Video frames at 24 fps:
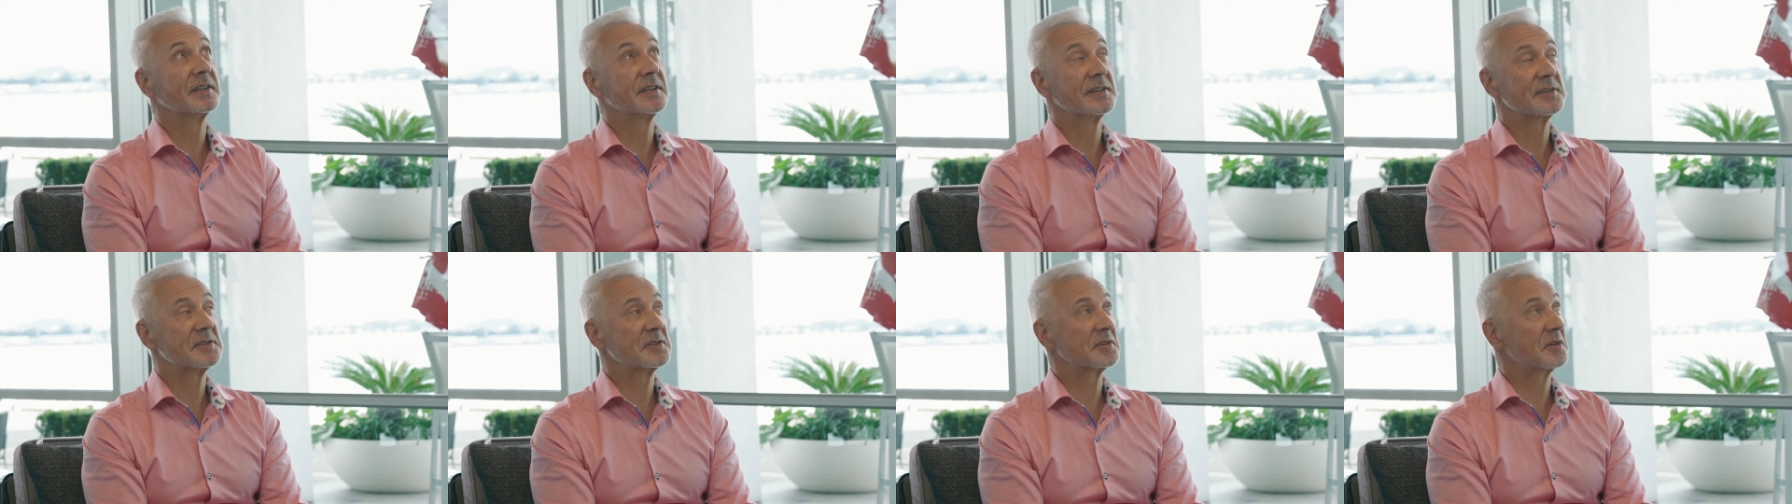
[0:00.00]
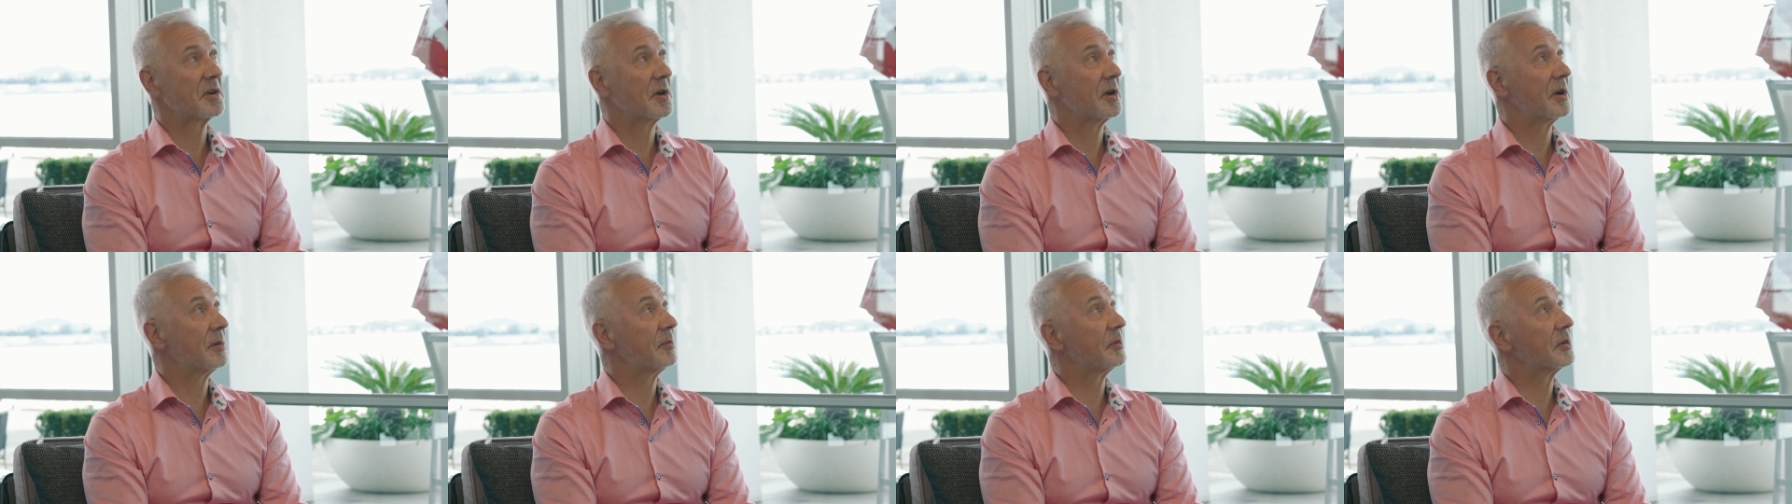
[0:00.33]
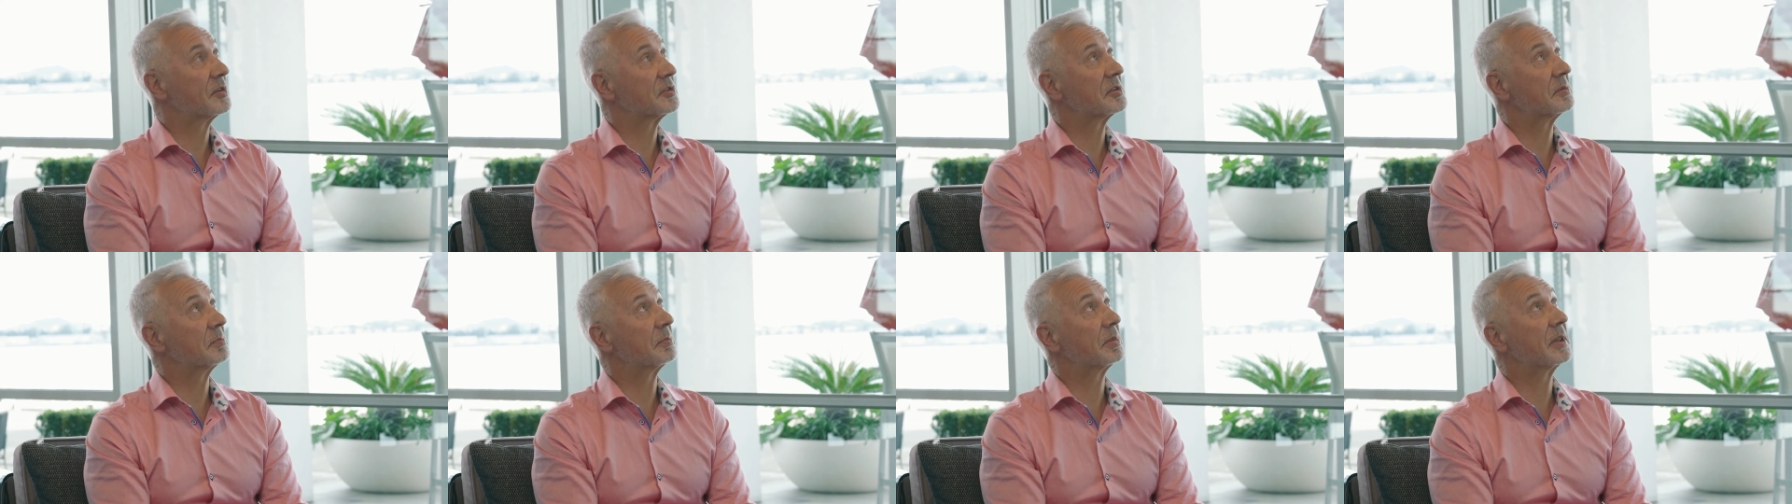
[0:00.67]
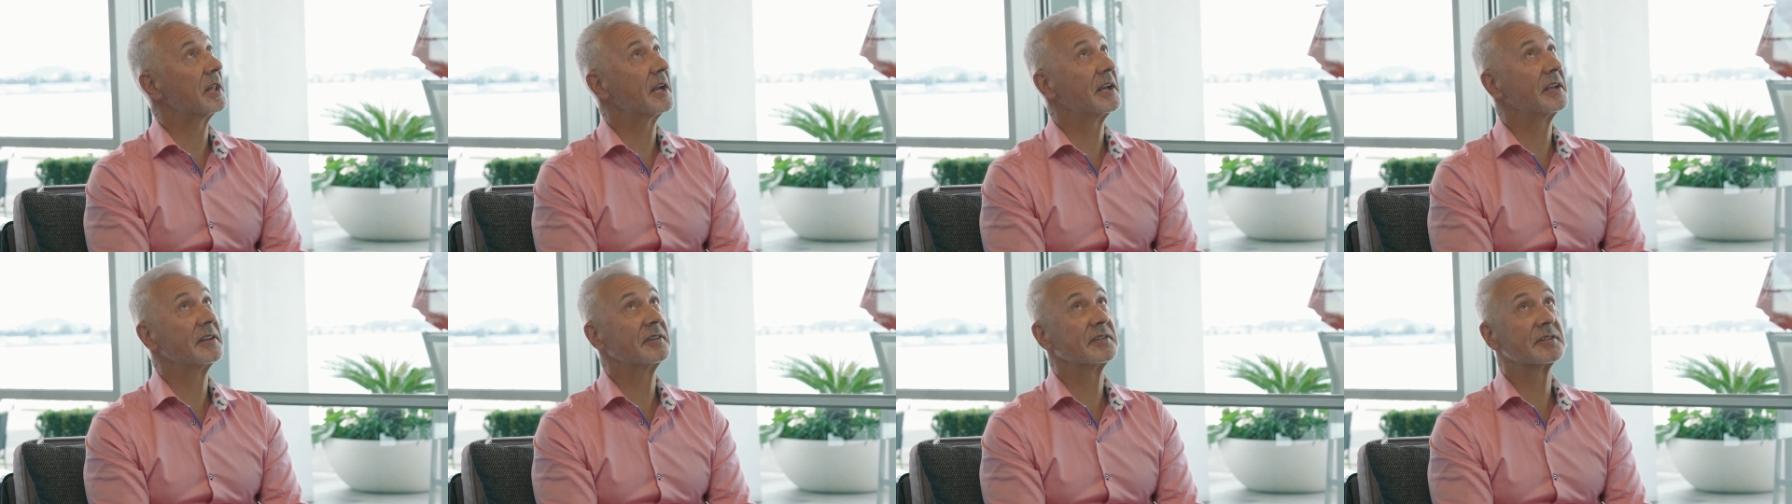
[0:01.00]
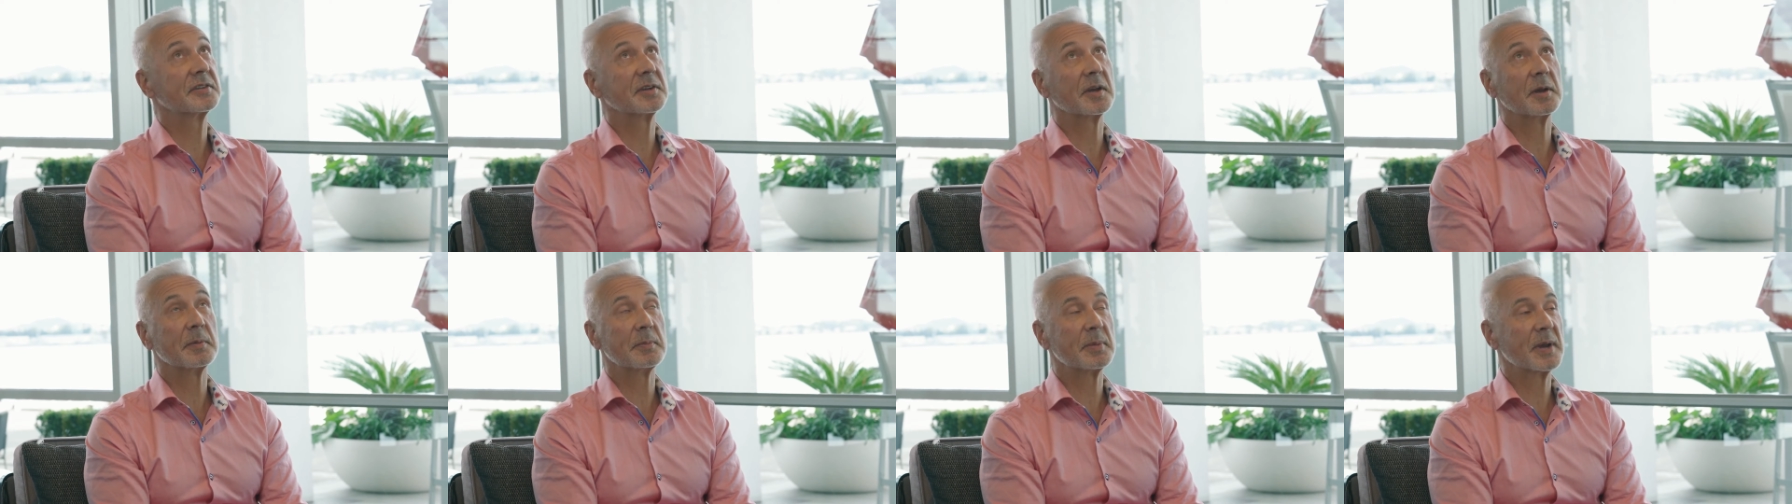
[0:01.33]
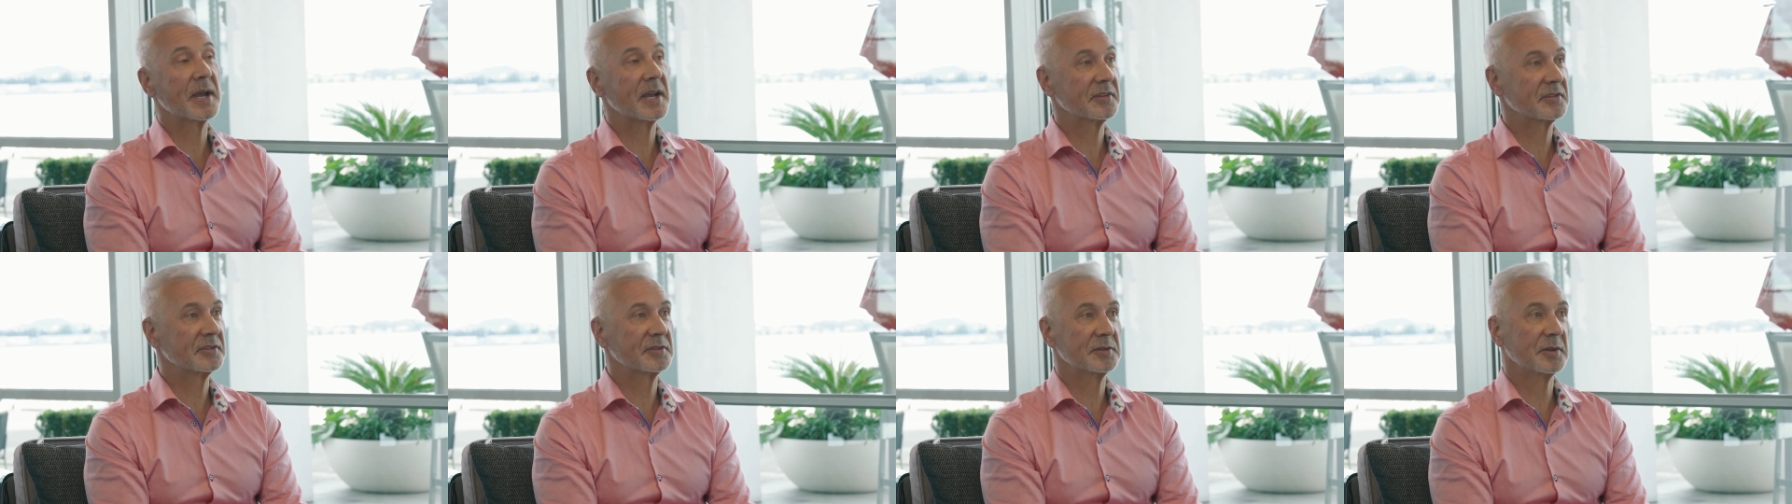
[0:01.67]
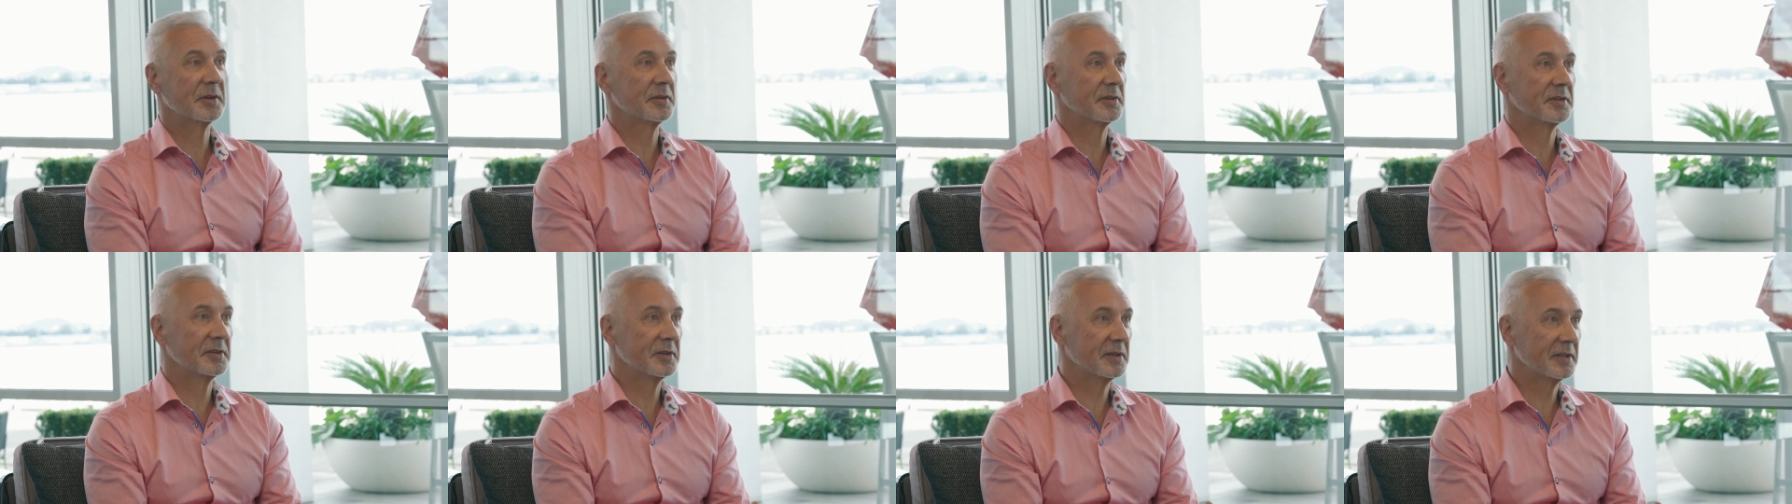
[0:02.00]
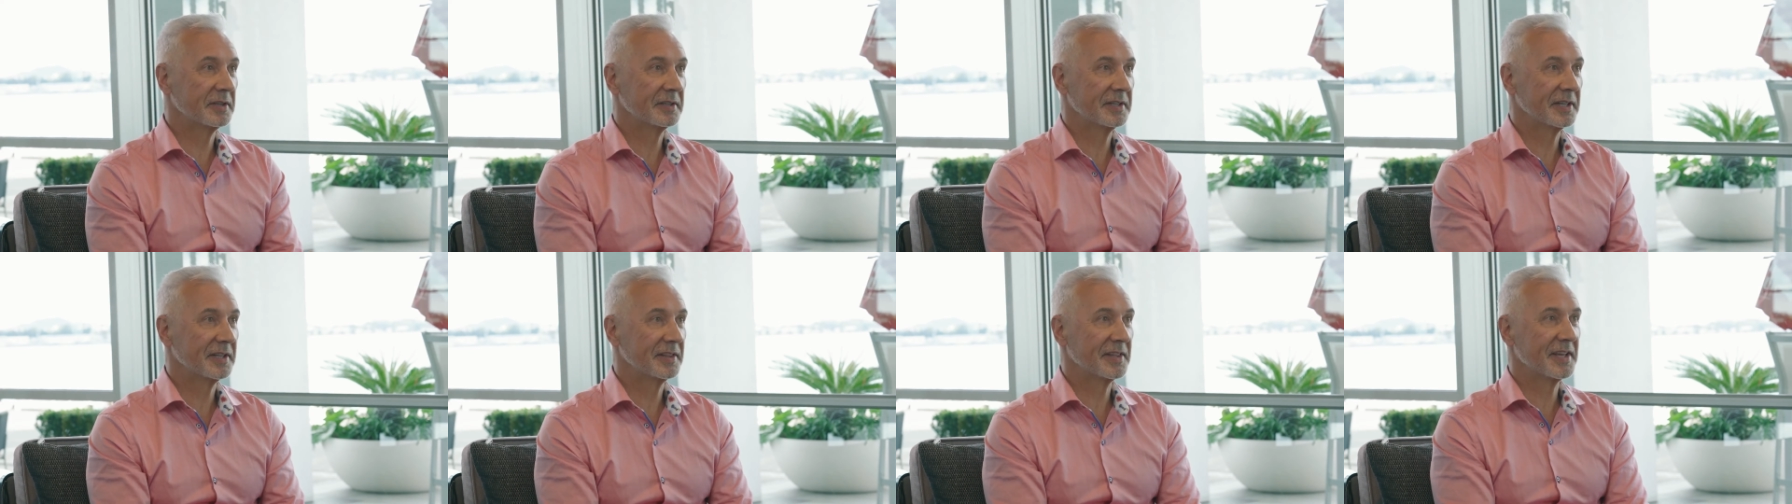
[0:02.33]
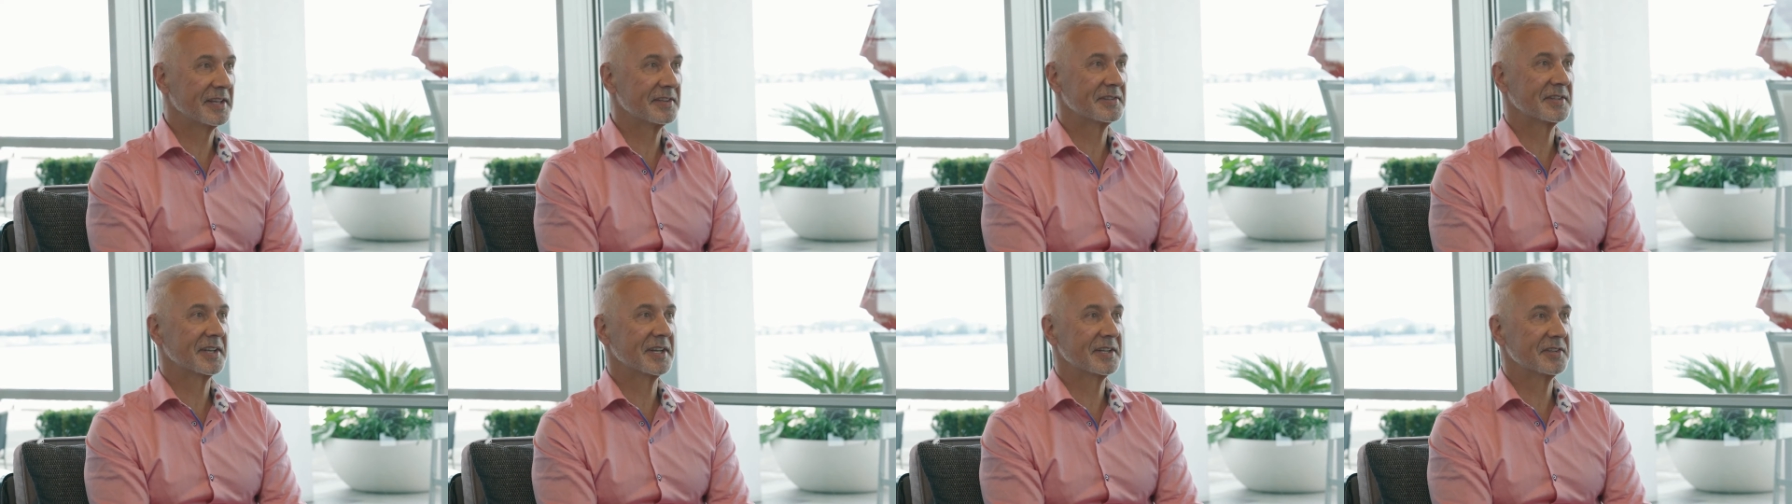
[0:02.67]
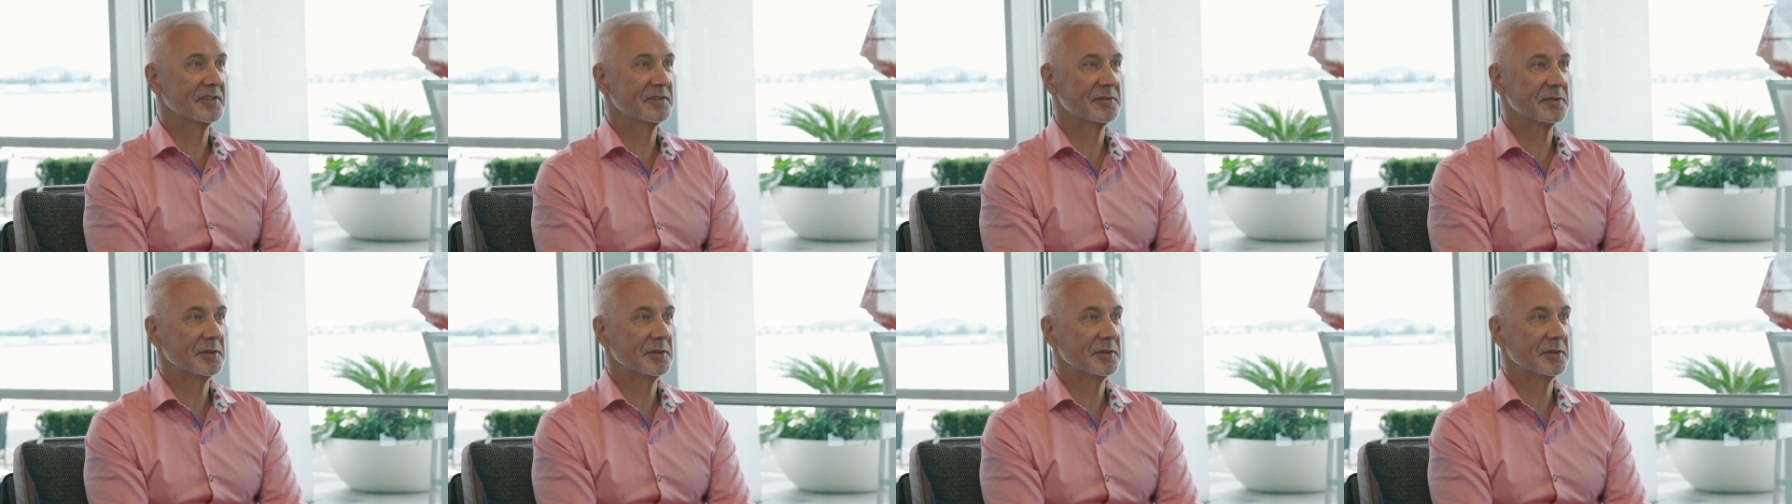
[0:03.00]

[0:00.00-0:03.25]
sky and watching planes go past. Not that I at that stage